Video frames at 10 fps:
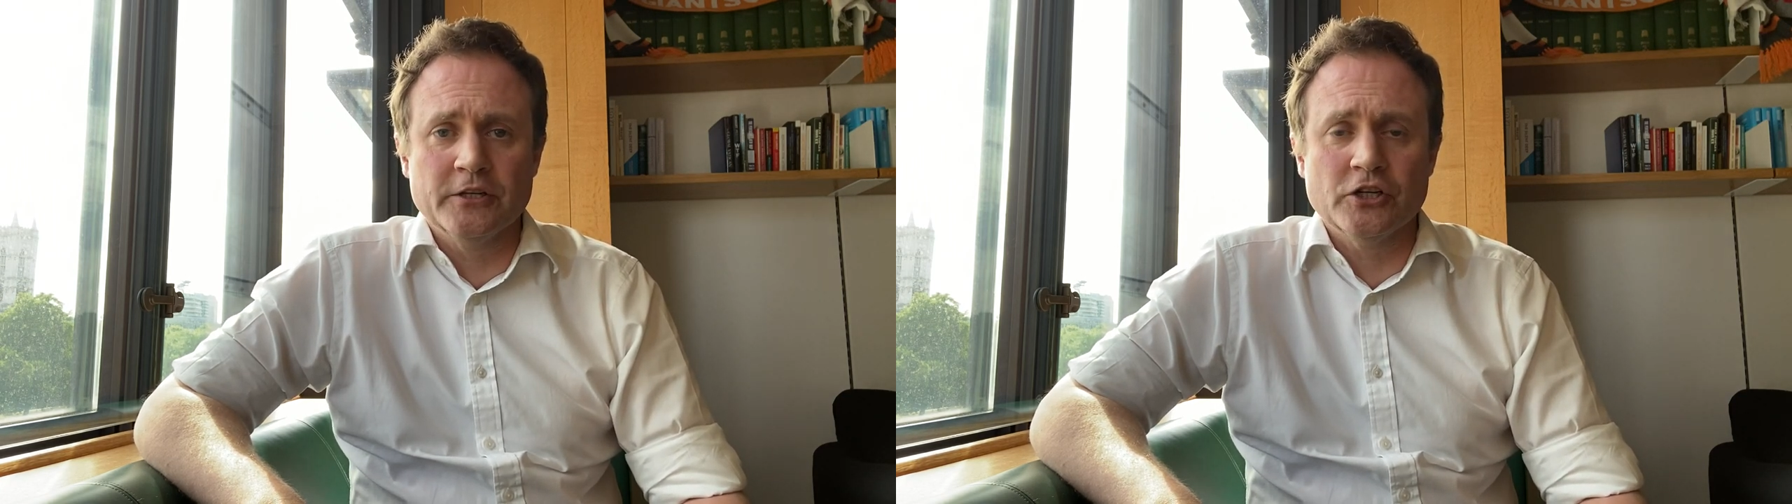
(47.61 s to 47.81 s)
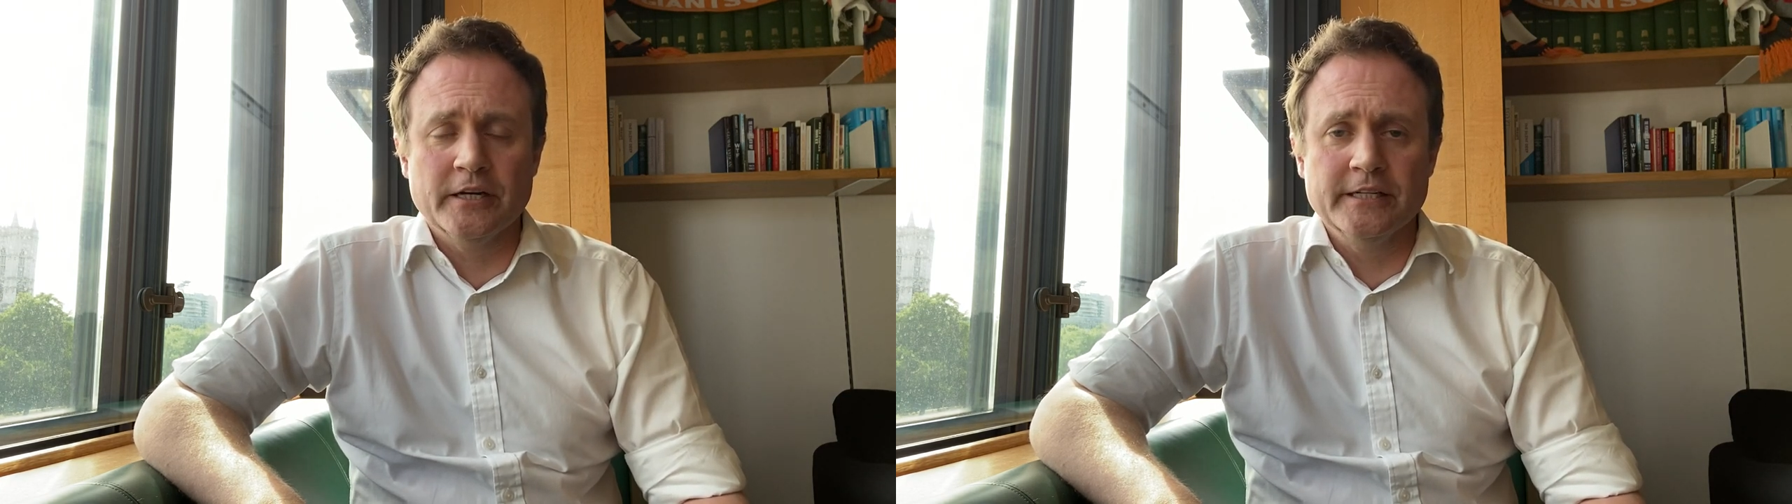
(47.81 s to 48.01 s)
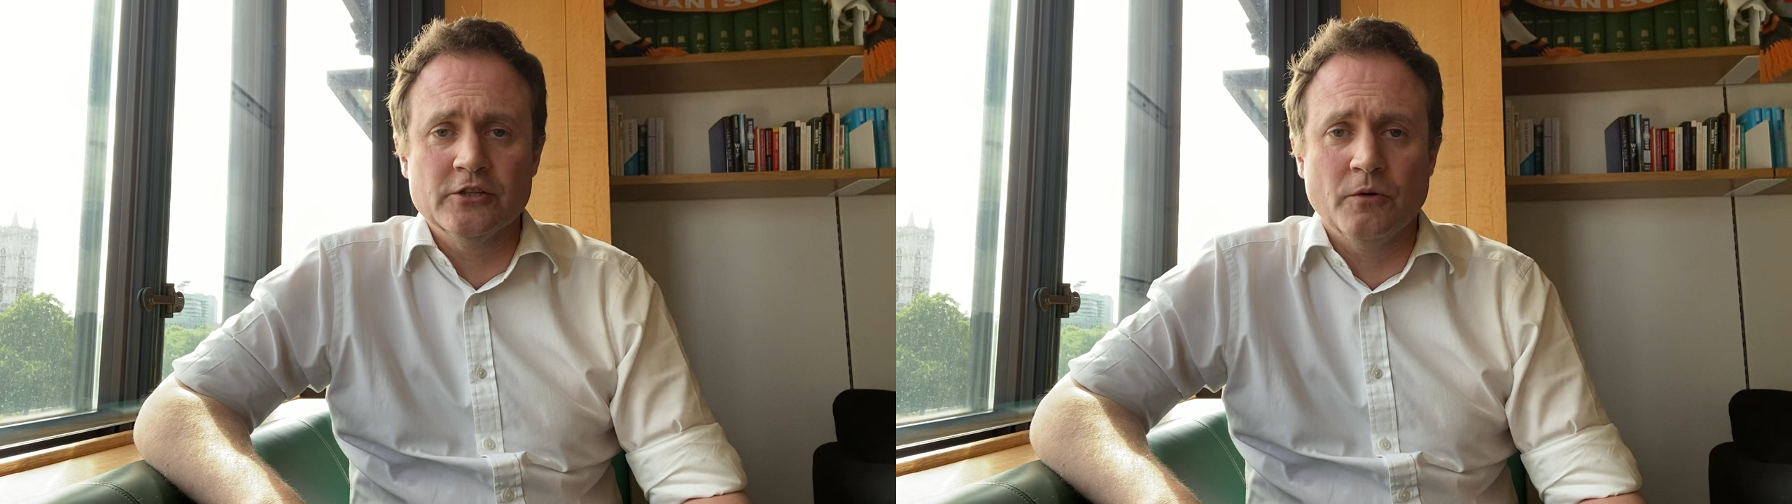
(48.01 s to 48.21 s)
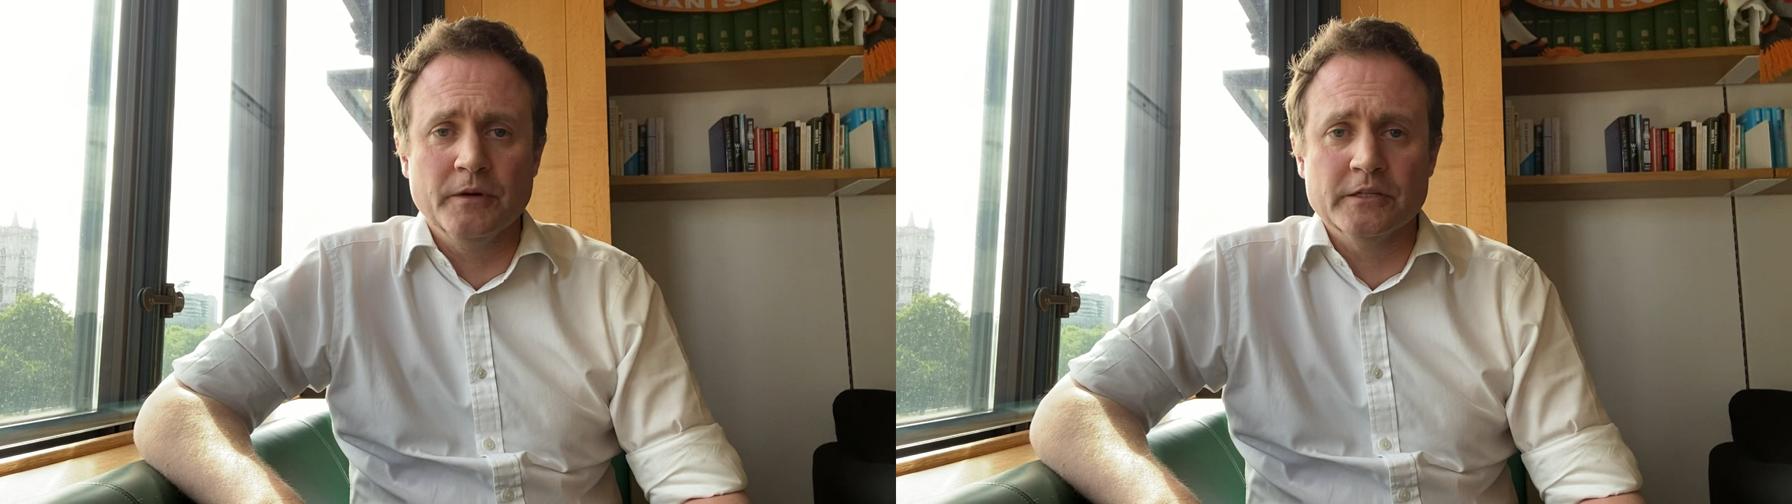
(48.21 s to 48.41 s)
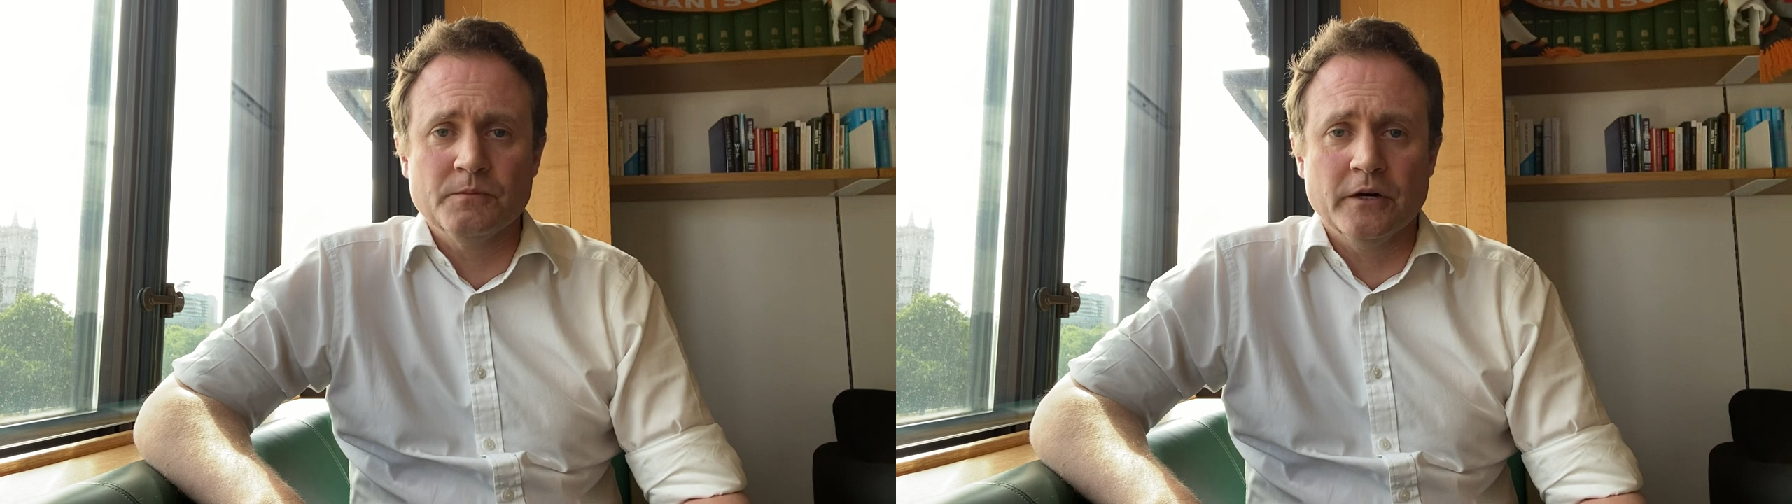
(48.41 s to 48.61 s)
Chinese
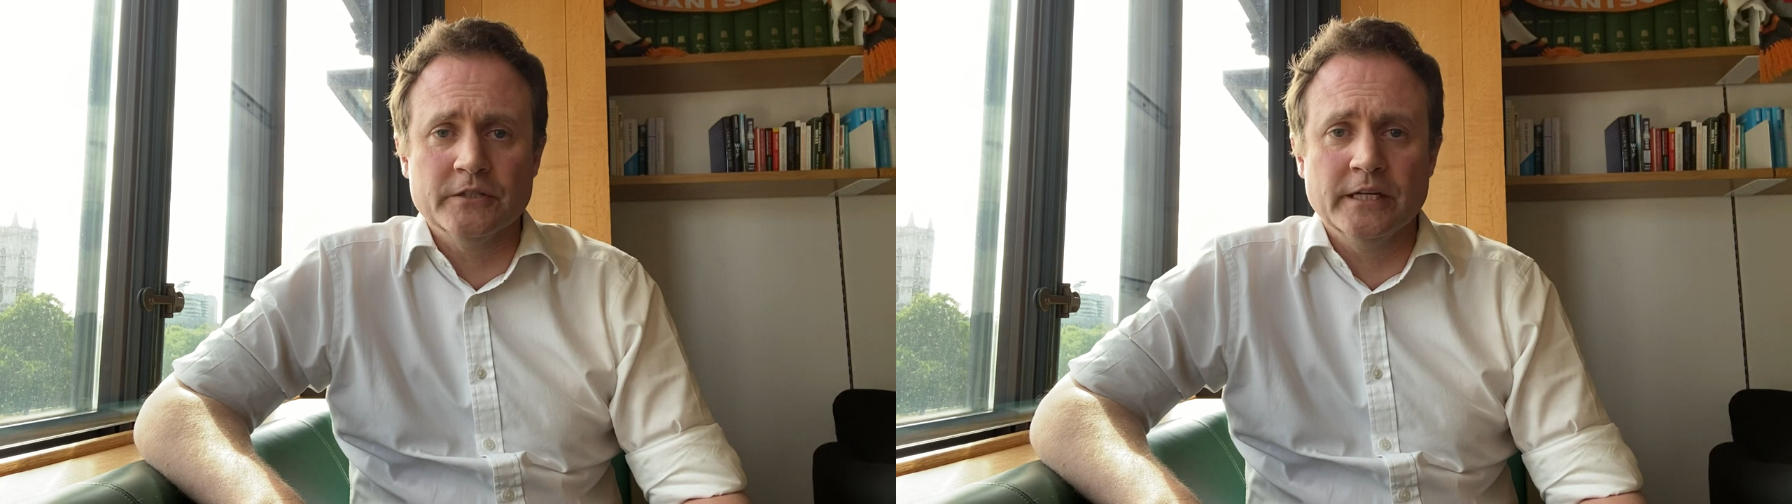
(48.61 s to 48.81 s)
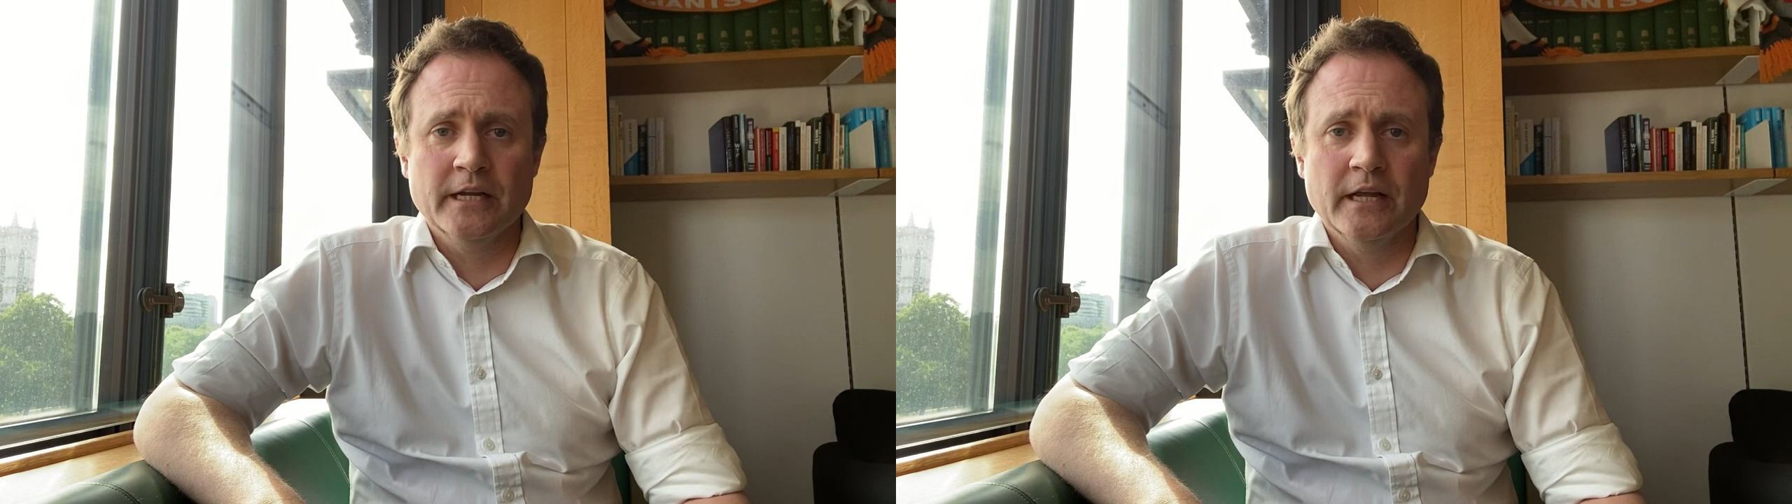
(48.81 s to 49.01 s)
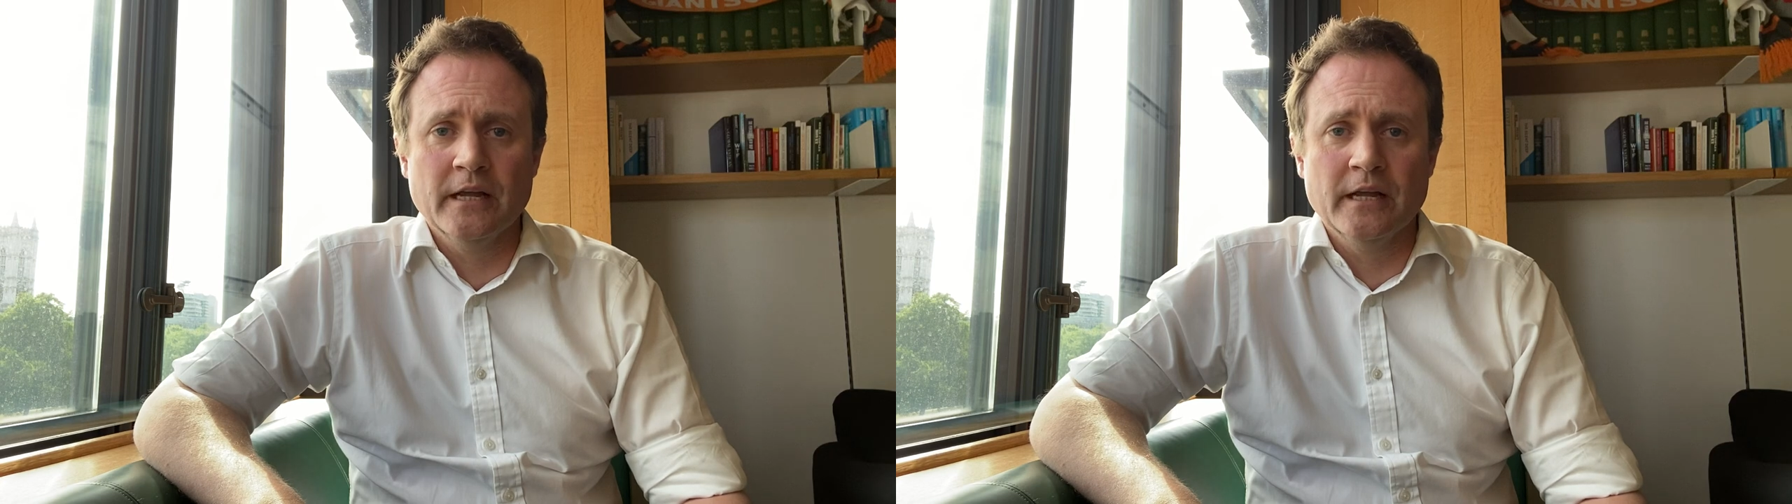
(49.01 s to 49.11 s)
Communist Party